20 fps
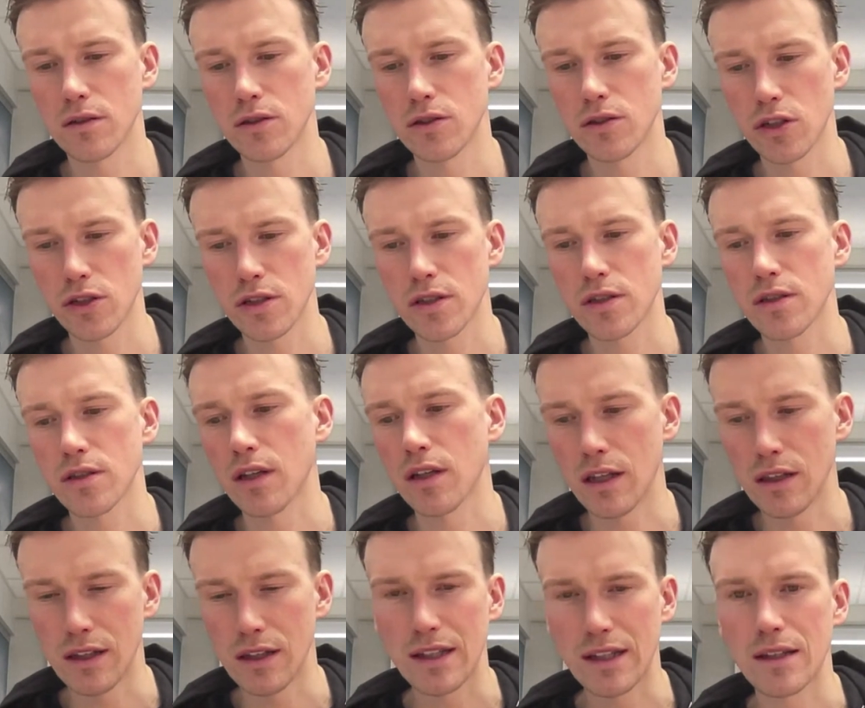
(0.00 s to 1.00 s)
just
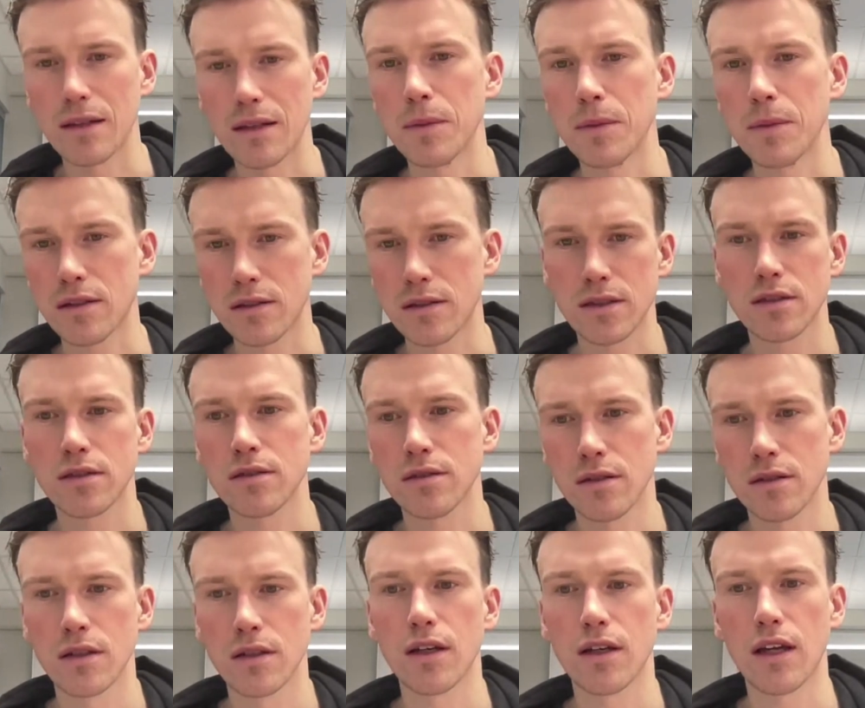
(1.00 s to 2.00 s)
a little bit
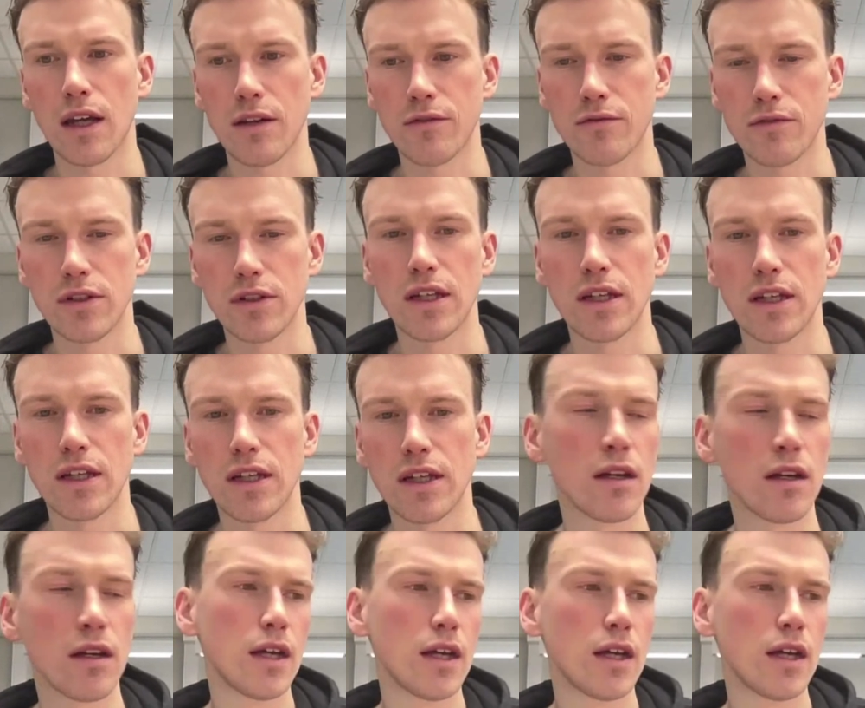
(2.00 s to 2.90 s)
every day.